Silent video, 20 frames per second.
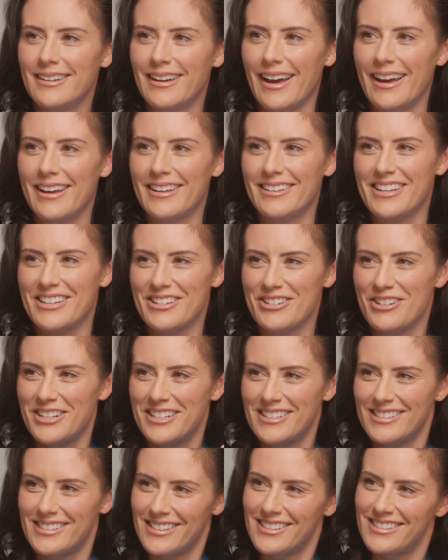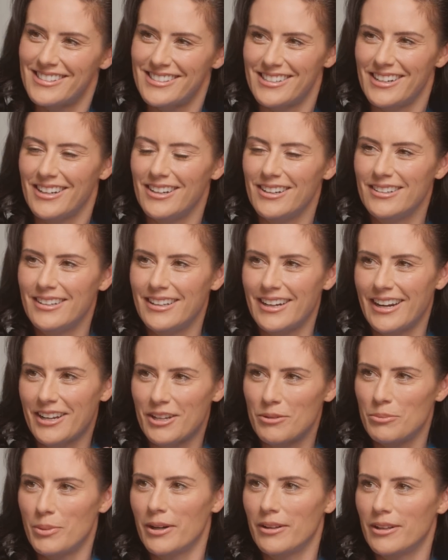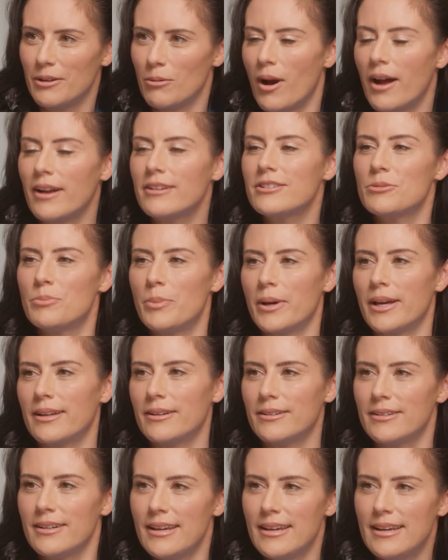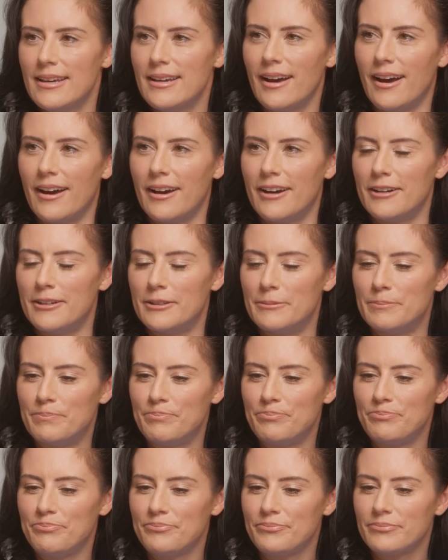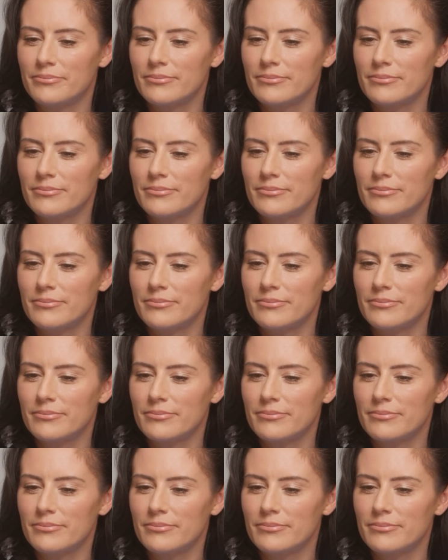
I like couldn't sit still and I could barely watch, but um,